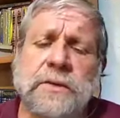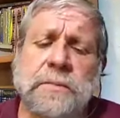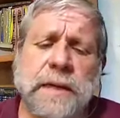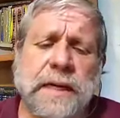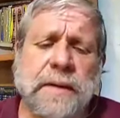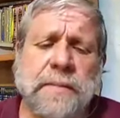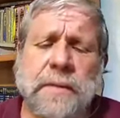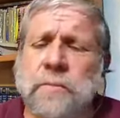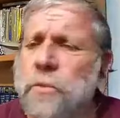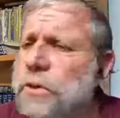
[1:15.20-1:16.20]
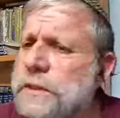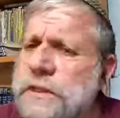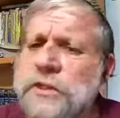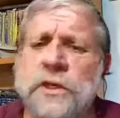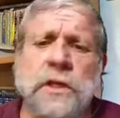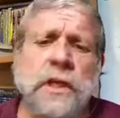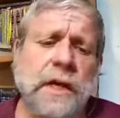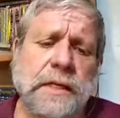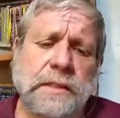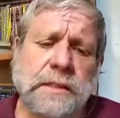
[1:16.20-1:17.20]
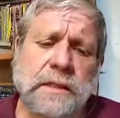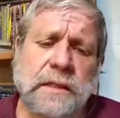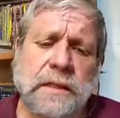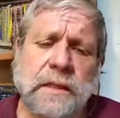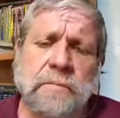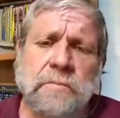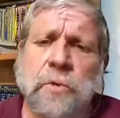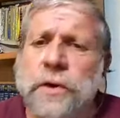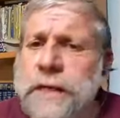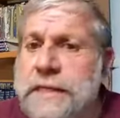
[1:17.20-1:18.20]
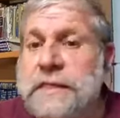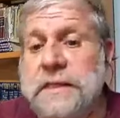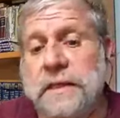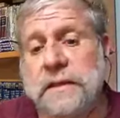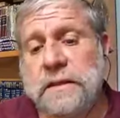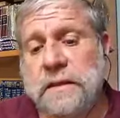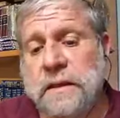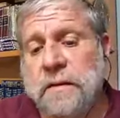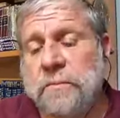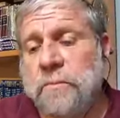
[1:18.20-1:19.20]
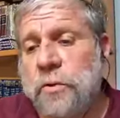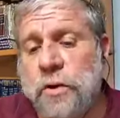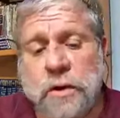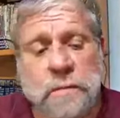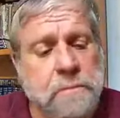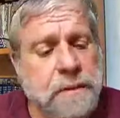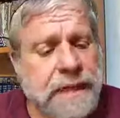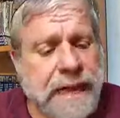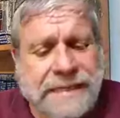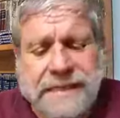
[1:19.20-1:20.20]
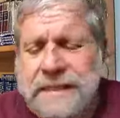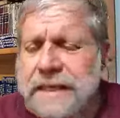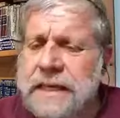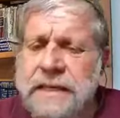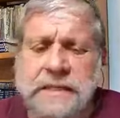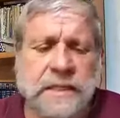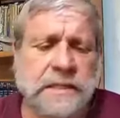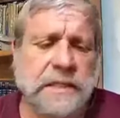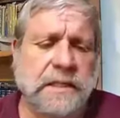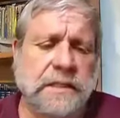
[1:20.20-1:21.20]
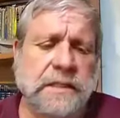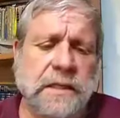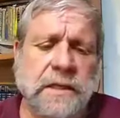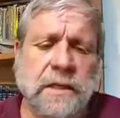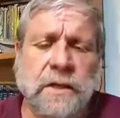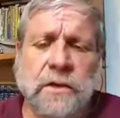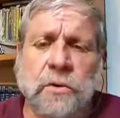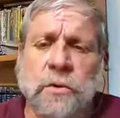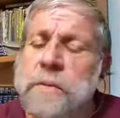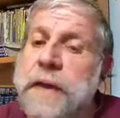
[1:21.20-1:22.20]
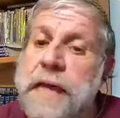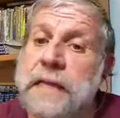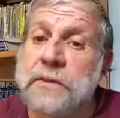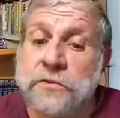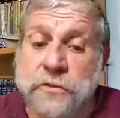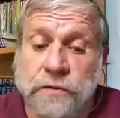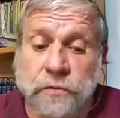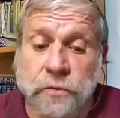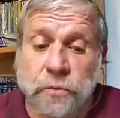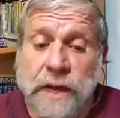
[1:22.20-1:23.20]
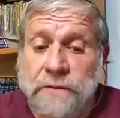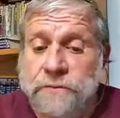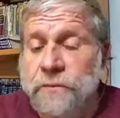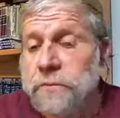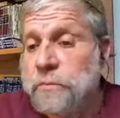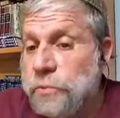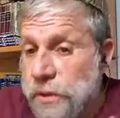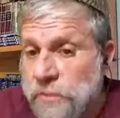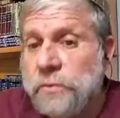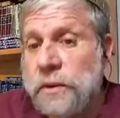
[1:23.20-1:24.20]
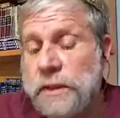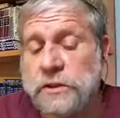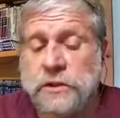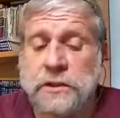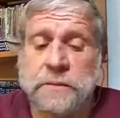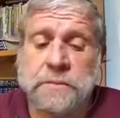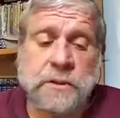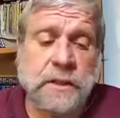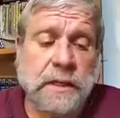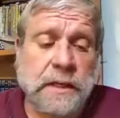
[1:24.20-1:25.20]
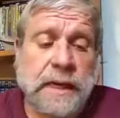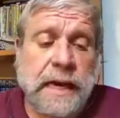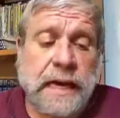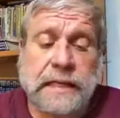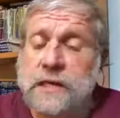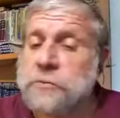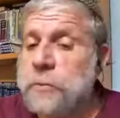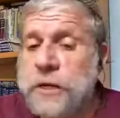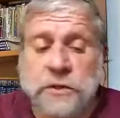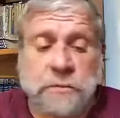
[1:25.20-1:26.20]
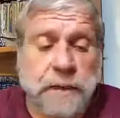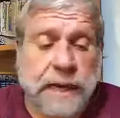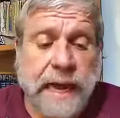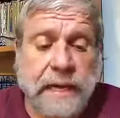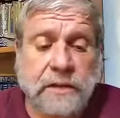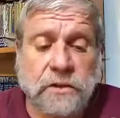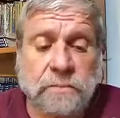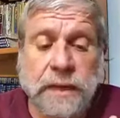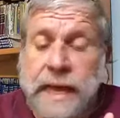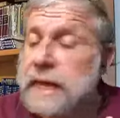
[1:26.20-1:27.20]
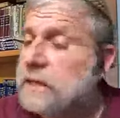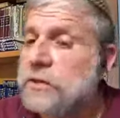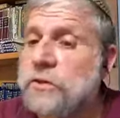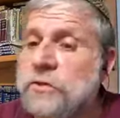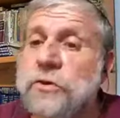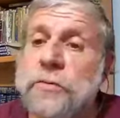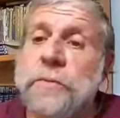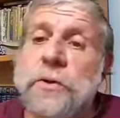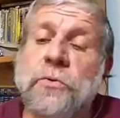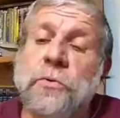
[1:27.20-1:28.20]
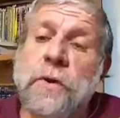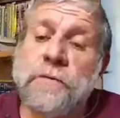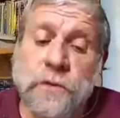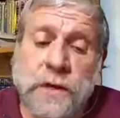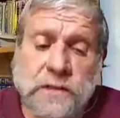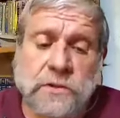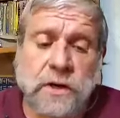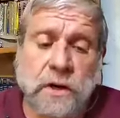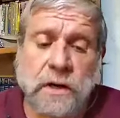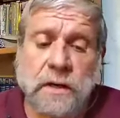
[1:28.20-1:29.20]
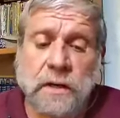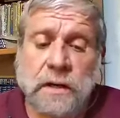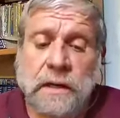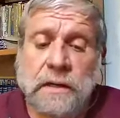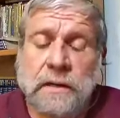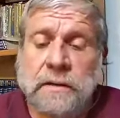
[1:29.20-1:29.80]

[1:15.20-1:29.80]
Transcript: into becoming more digitalized, more instant, more plastic existence we began to drift away from real relationships, and a desperation began to, began to determine who our friends are